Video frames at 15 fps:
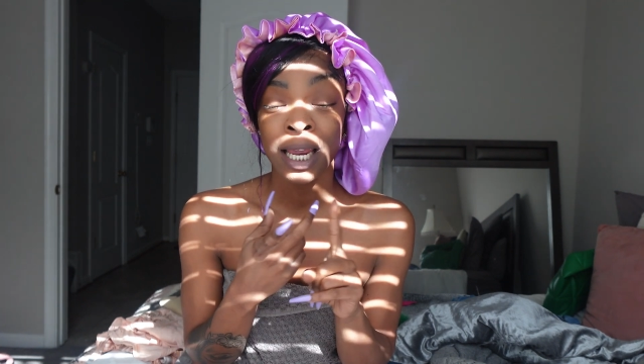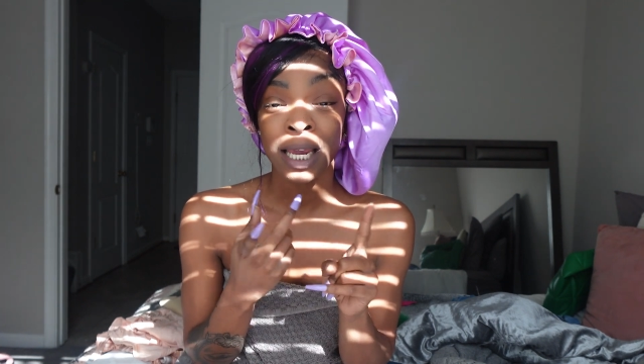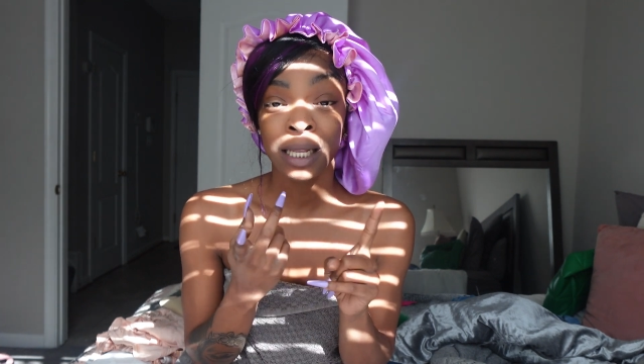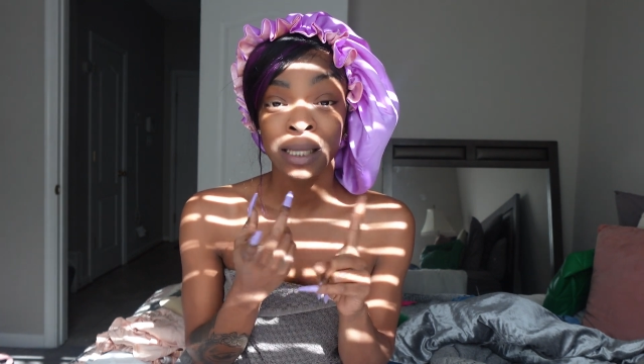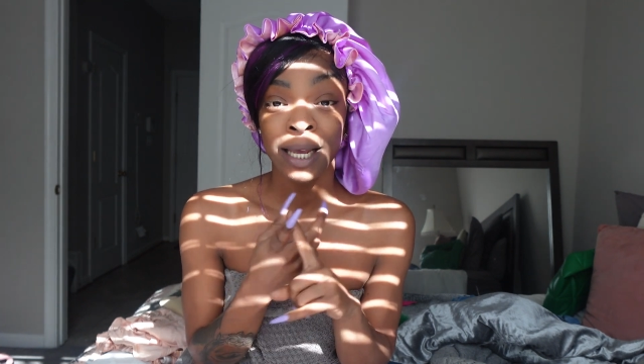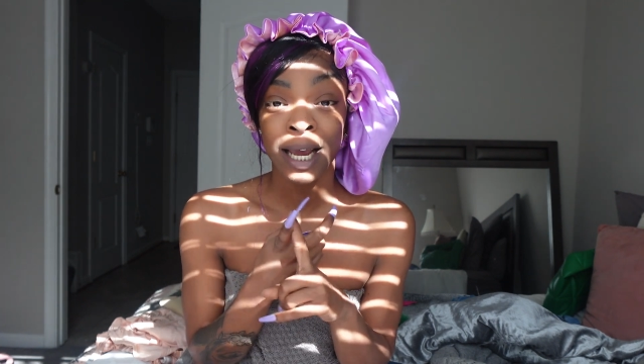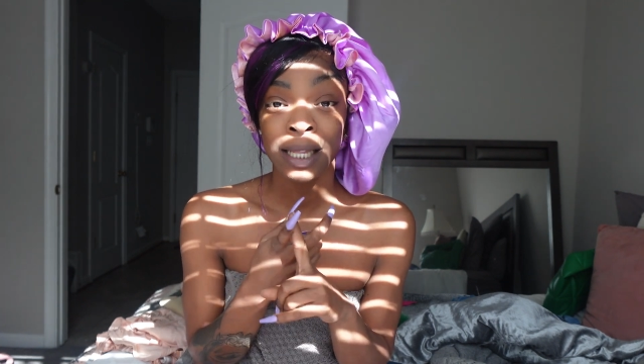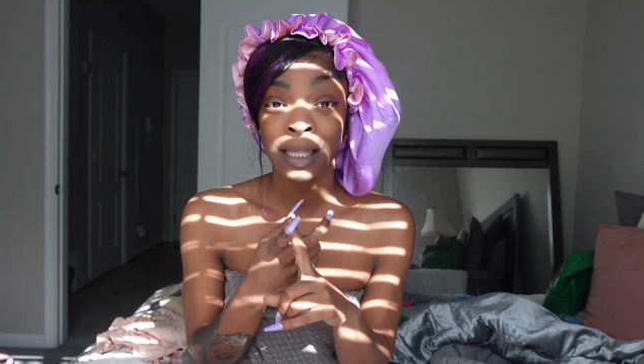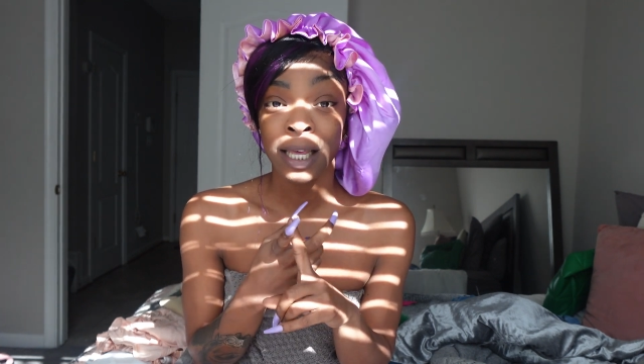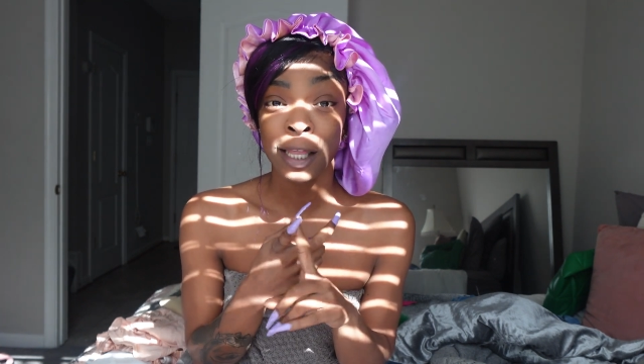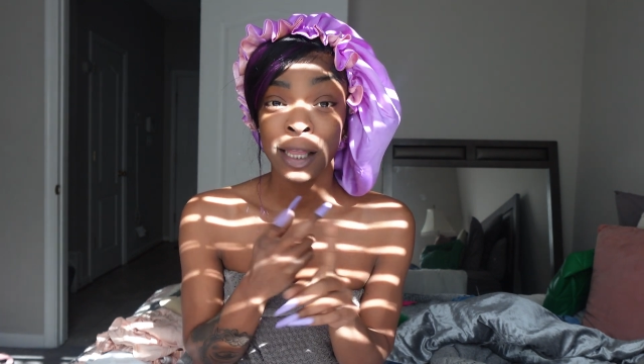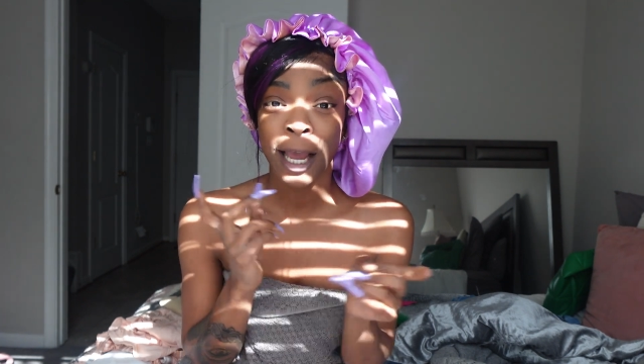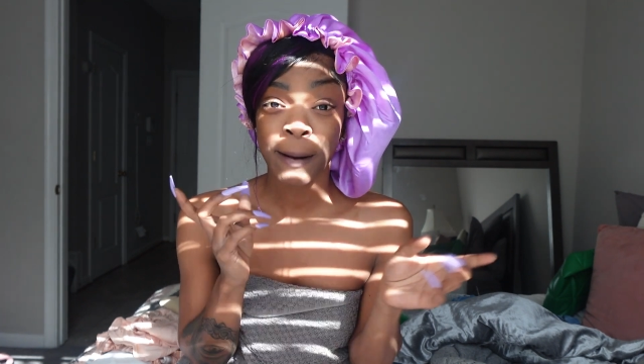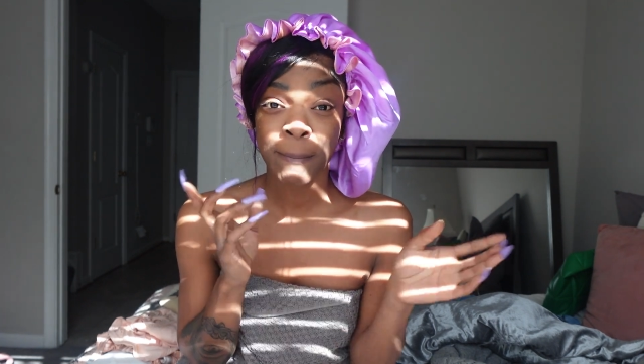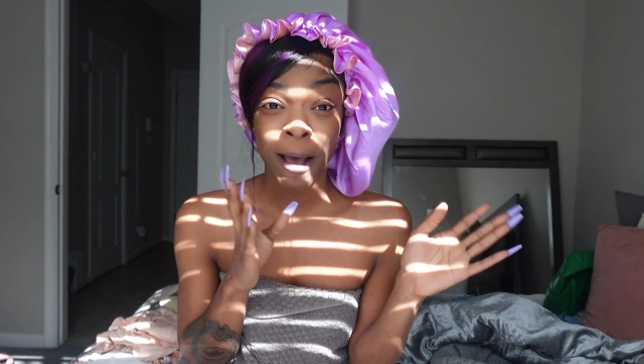and glad that
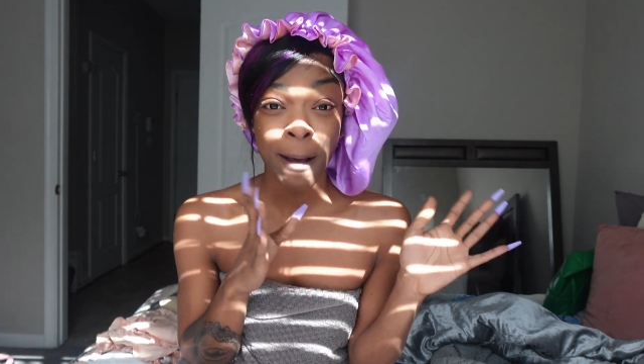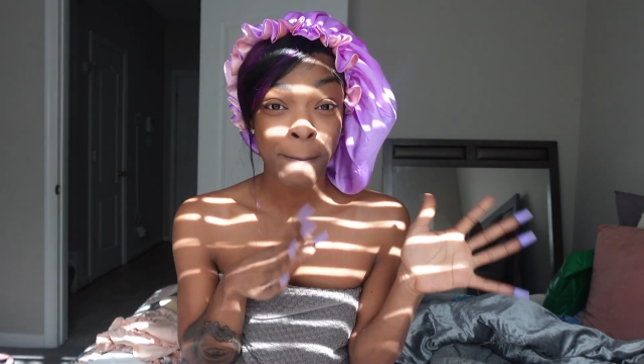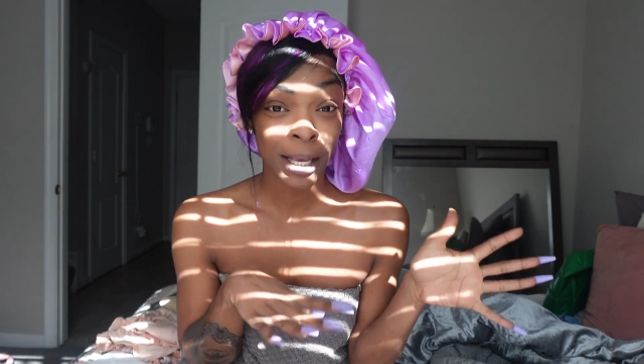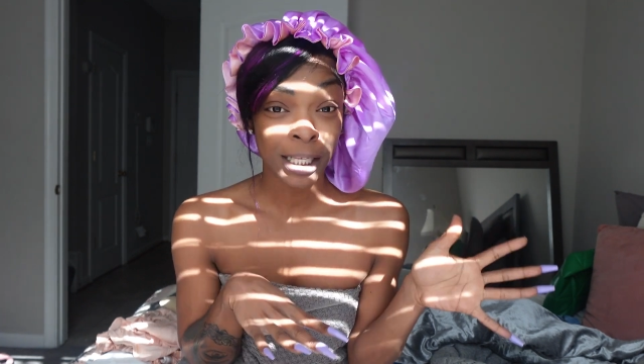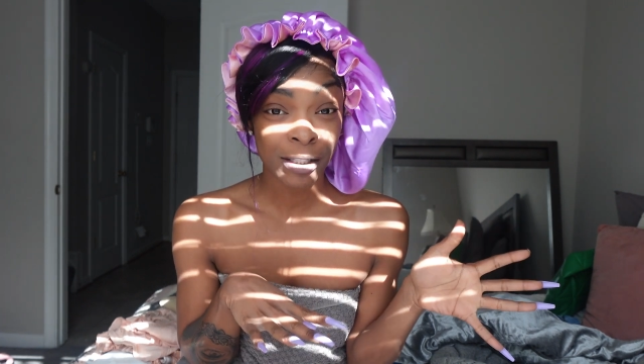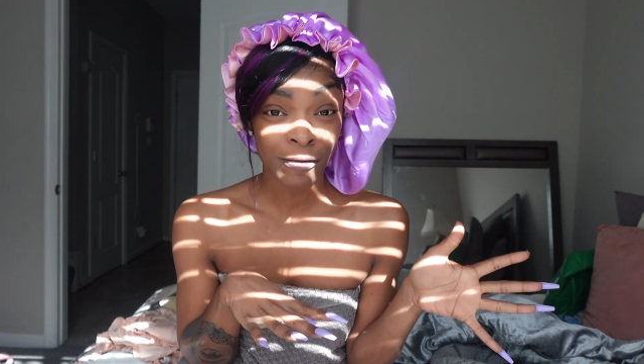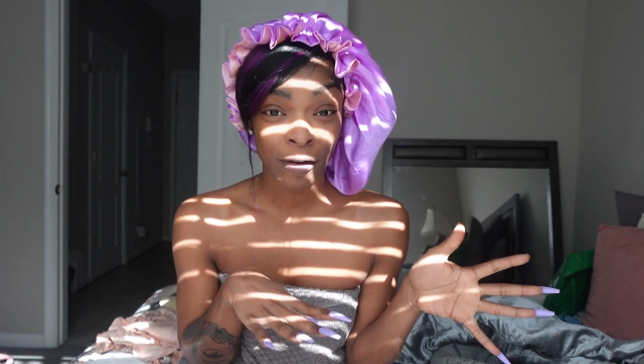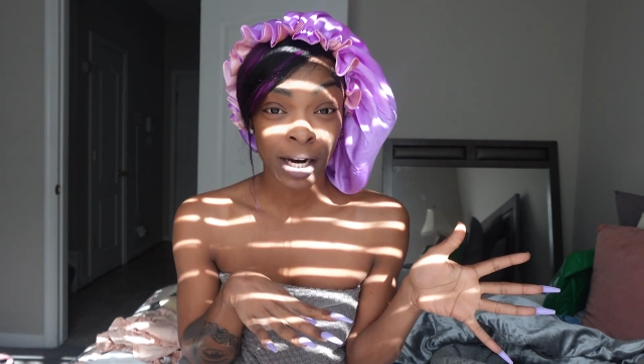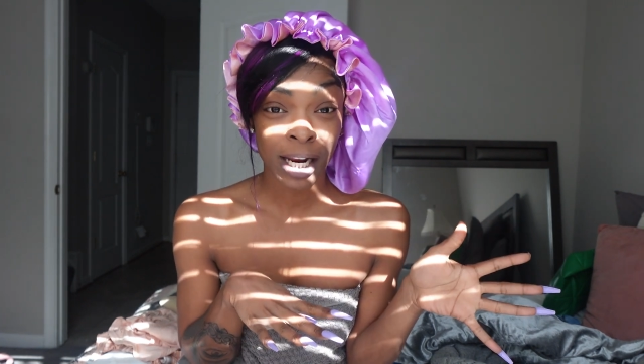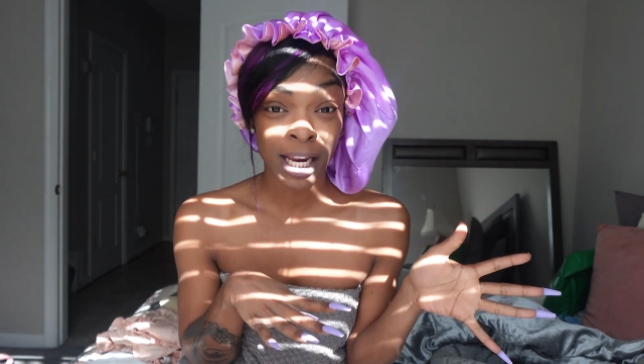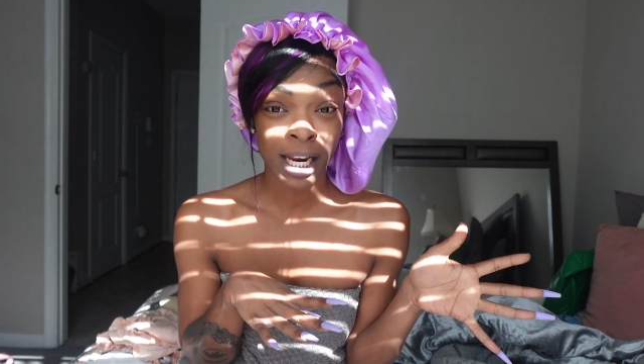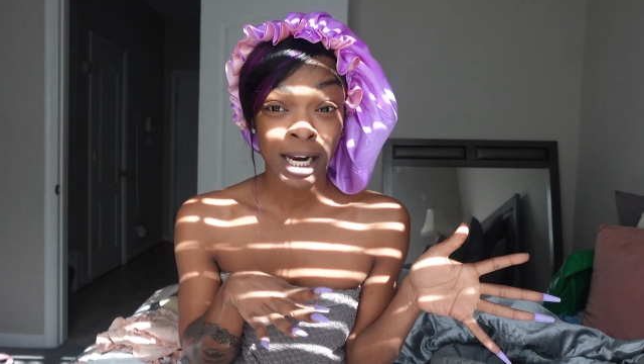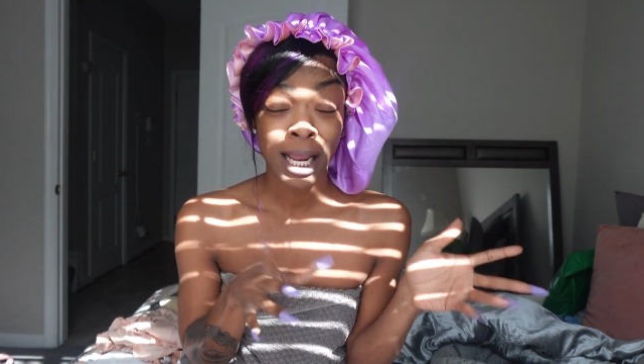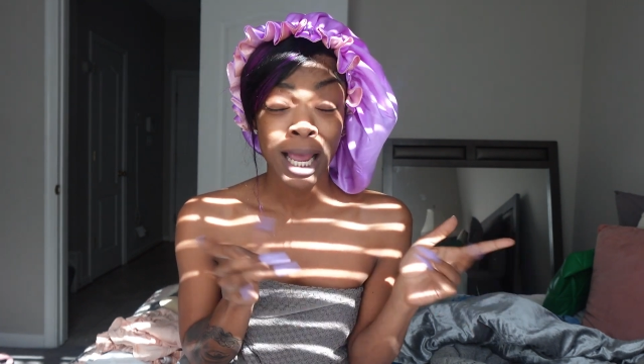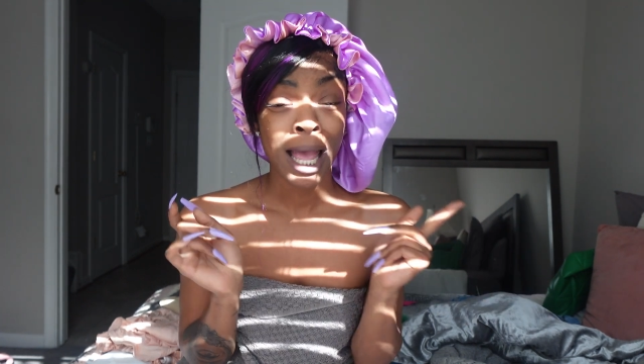like my best
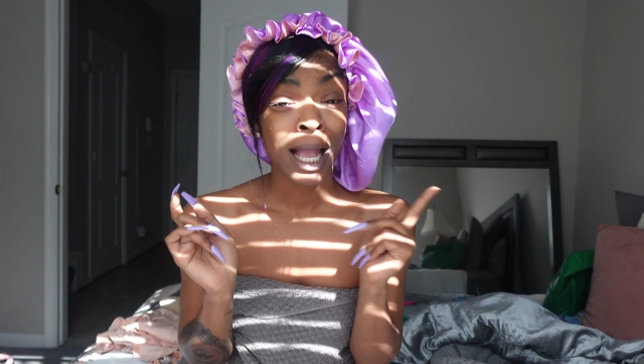friend